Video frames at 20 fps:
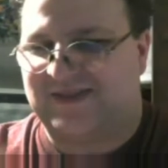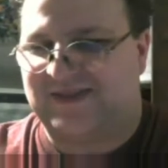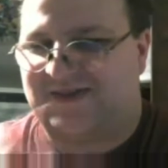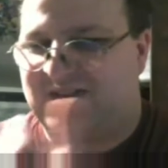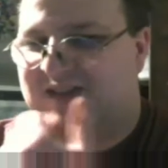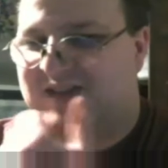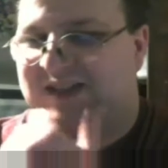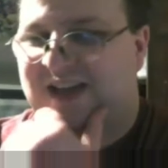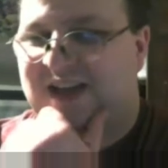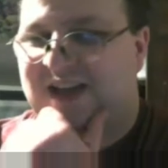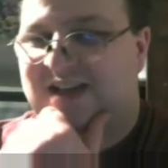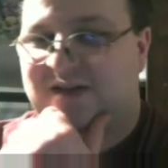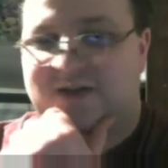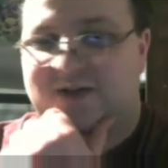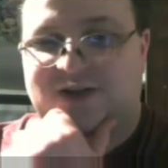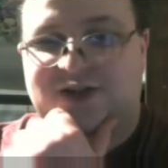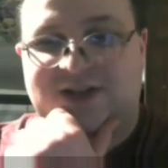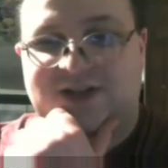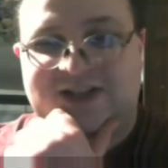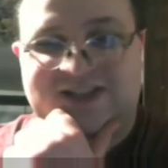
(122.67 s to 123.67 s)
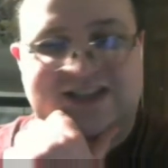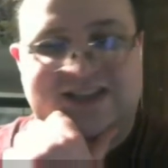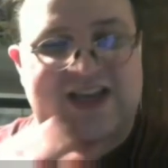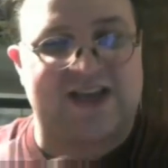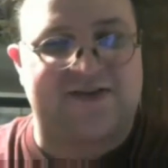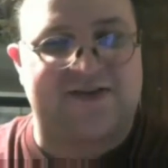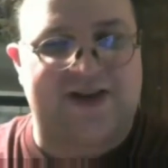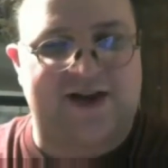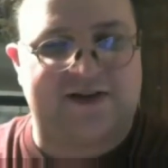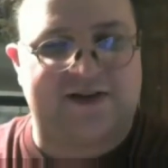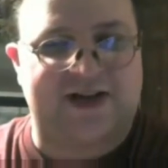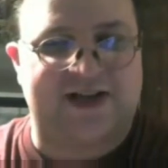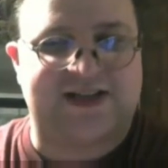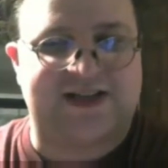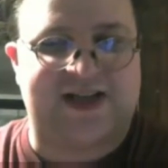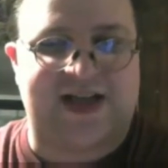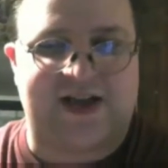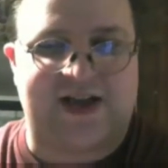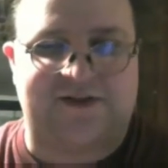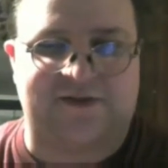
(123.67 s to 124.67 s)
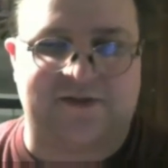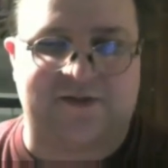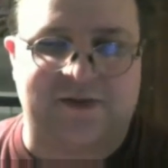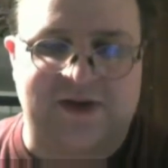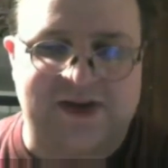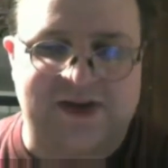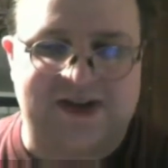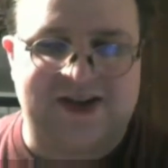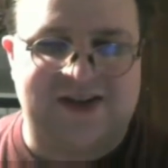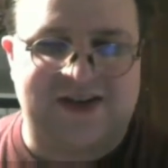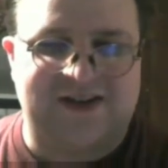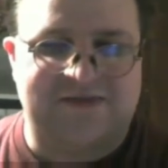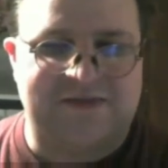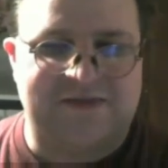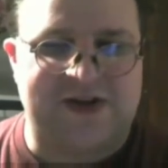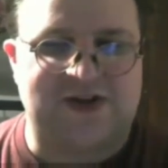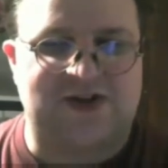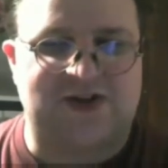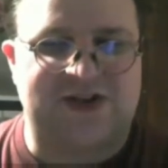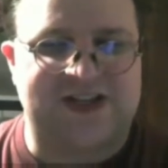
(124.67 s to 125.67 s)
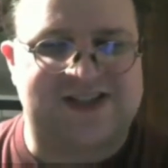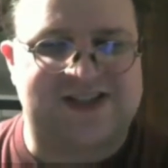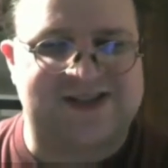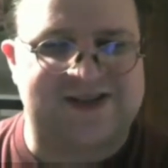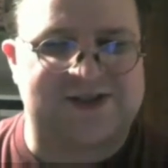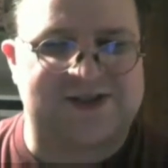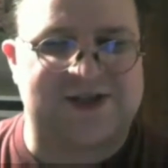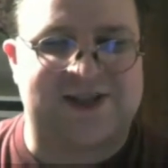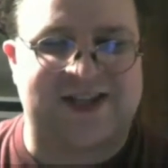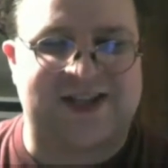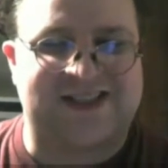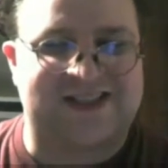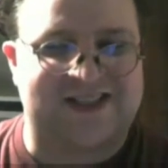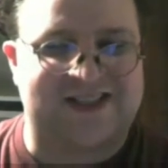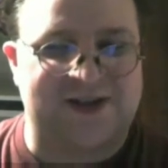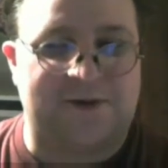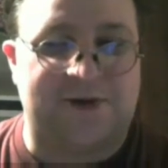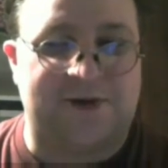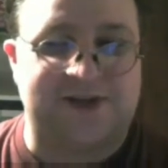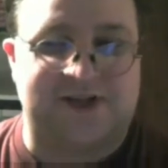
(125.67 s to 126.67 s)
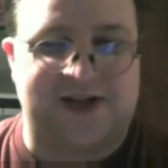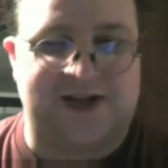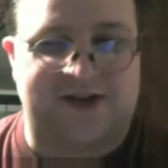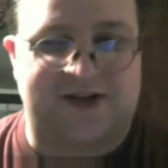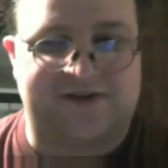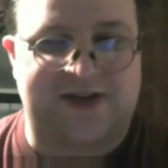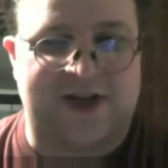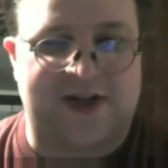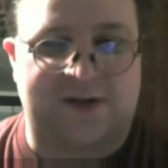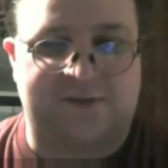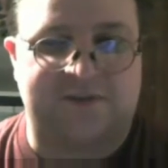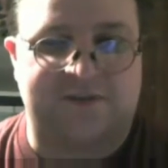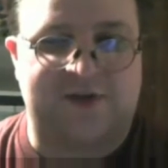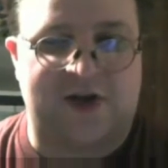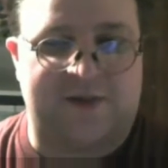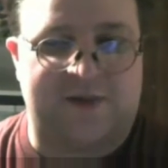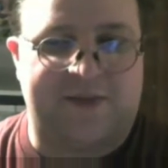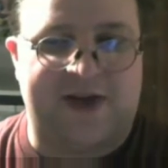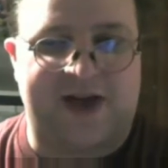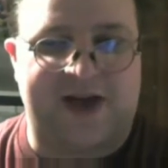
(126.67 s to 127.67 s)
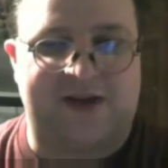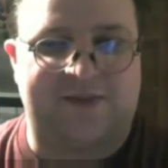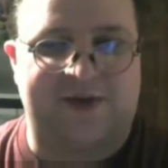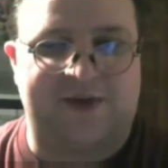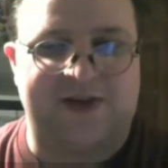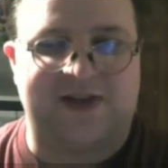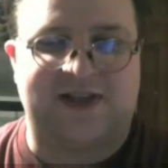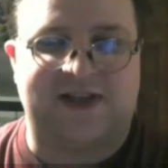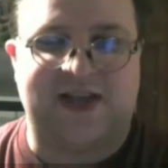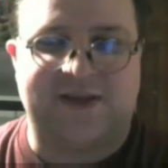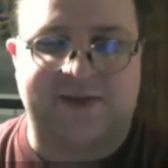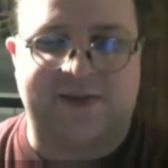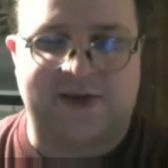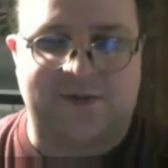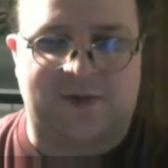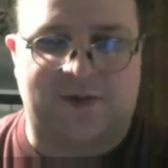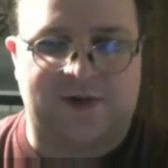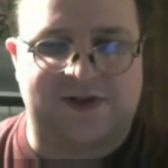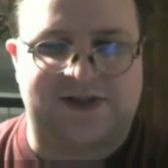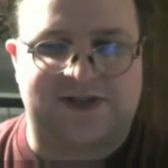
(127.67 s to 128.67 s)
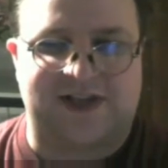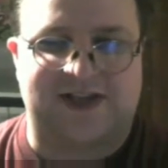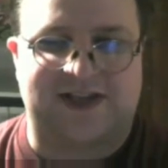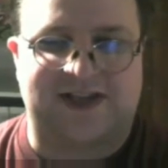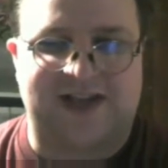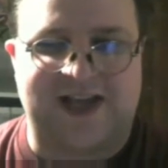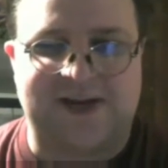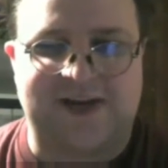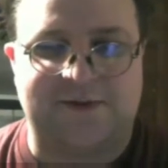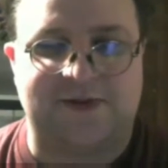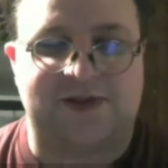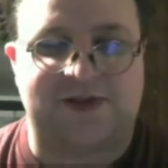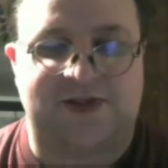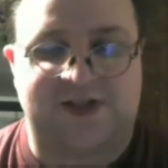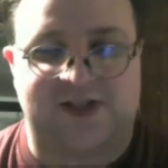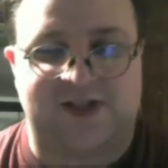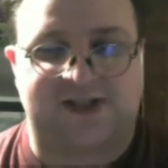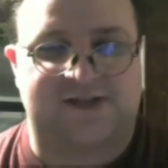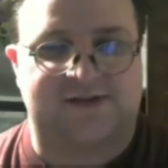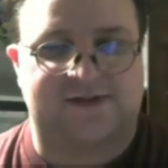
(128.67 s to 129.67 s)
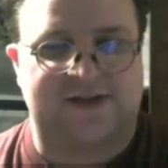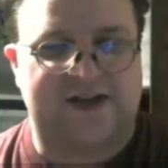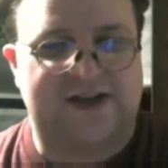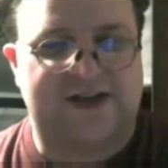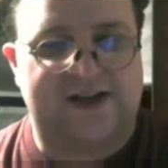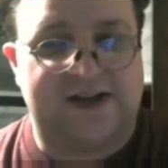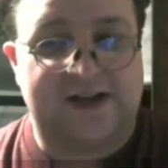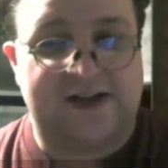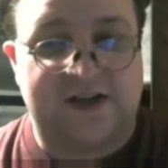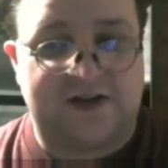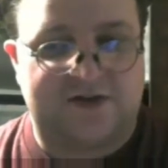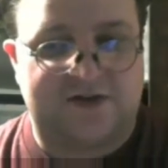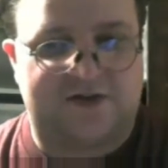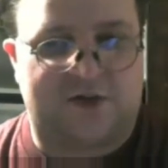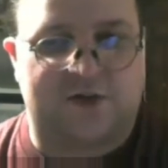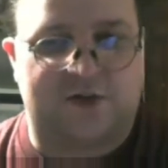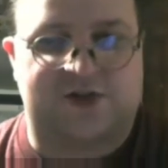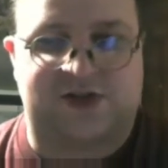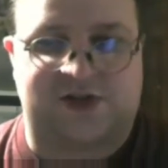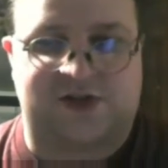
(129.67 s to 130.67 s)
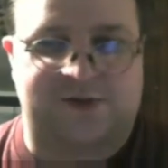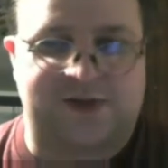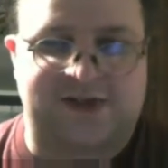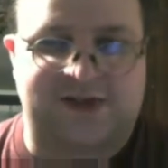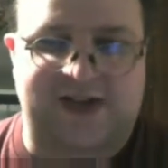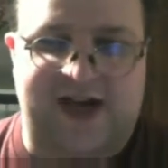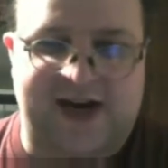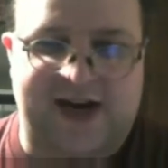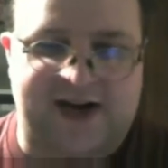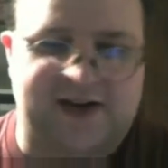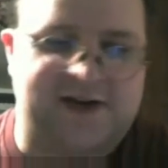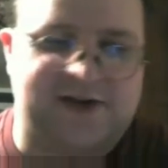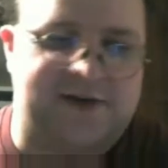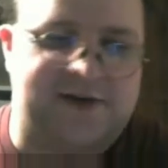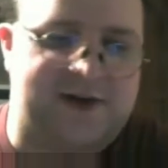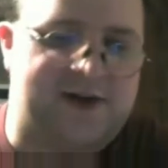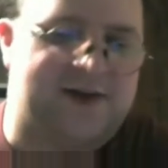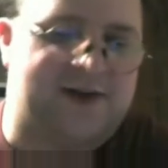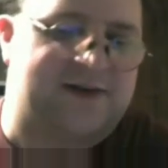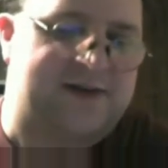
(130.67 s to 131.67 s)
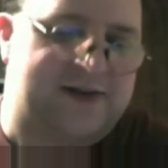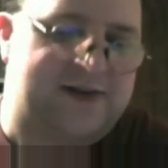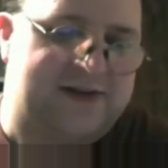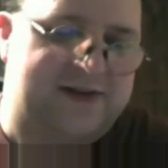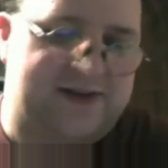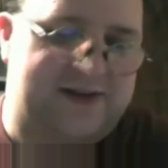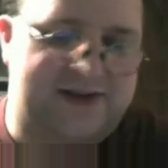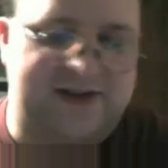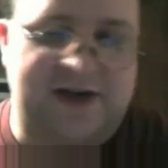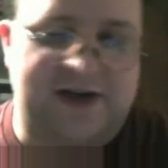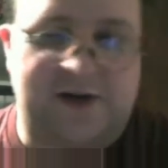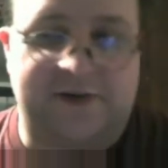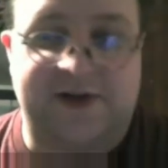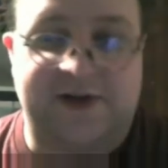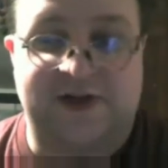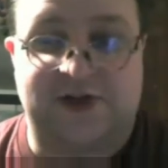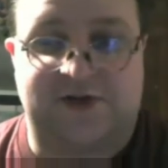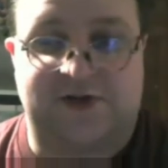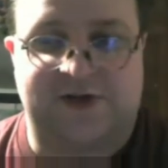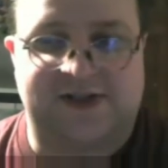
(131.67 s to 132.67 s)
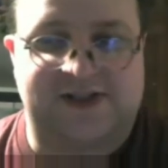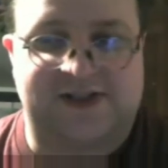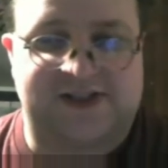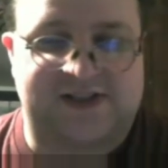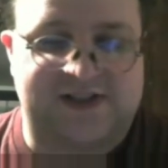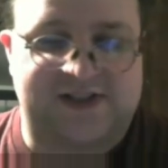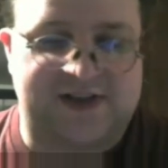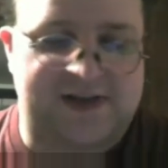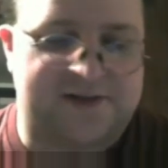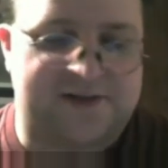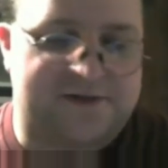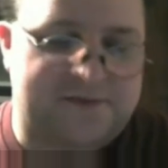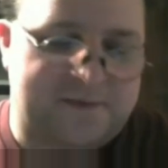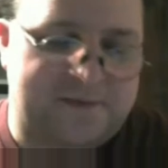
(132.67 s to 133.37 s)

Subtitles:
his legs eventually just gave out and he had to have a major knee surgery, and that still wasn't enough to help him come back and play the game anymore. It's like he was just forced to retire due to, you know, injuries and stuff.